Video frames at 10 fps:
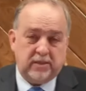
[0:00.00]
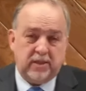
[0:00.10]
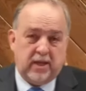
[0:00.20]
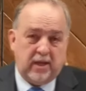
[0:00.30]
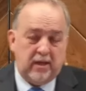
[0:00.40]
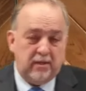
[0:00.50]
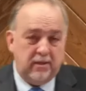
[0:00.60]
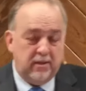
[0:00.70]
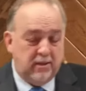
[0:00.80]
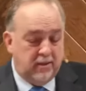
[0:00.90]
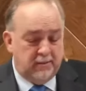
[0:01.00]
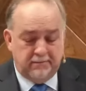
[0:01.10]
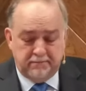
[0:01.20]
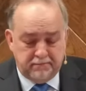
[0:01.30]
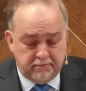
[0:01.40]
today,
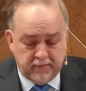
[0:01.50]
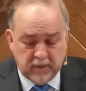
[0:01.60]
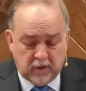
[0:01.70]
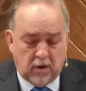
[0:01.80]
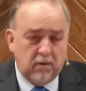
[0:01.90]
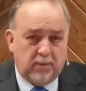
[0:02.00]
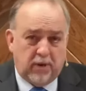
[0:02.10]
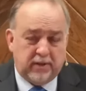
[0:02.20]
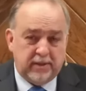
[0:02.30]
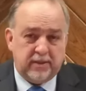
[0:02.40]
Call upon his